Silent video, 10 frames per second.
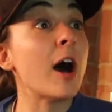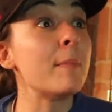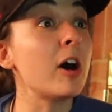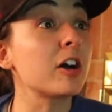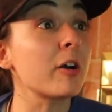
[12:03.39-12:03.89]

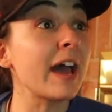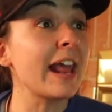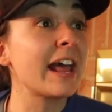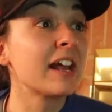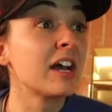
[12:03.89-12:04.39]
oh, look
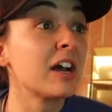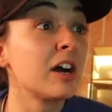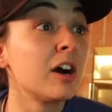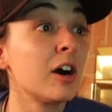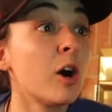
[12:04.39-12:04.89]
at it!
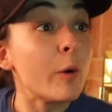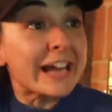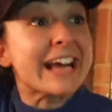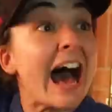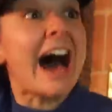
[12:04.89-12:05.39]

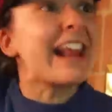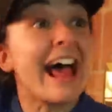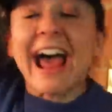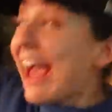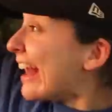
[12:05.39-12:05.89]
We got
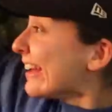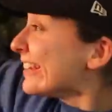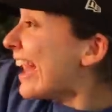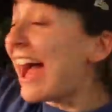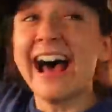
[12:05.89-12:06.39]
it!
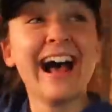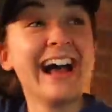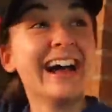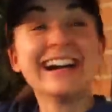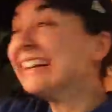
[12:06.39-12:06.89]
Yes!
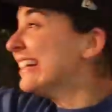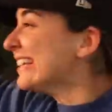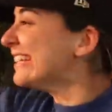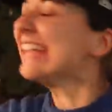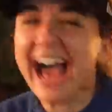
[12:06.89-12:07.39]

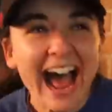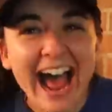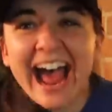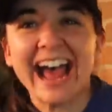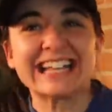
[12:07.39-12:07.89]

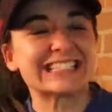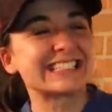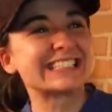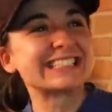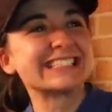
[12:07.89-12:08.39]
Yes!
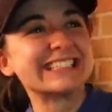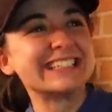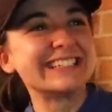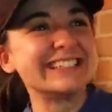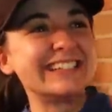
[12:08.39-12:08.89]

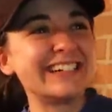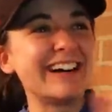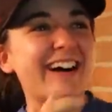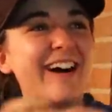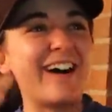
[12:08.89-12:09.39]

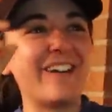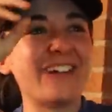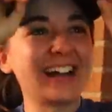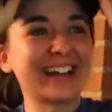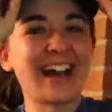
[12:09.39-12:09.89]
Oh
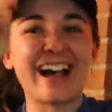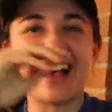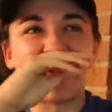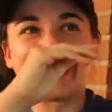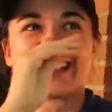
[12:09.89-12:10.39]
my
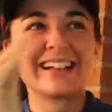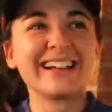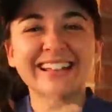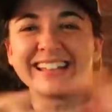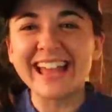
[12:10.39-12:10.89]
god!
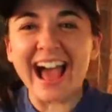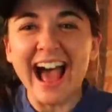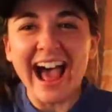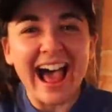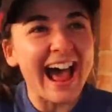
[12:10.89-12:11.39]

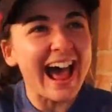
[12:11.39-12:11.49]
Yes!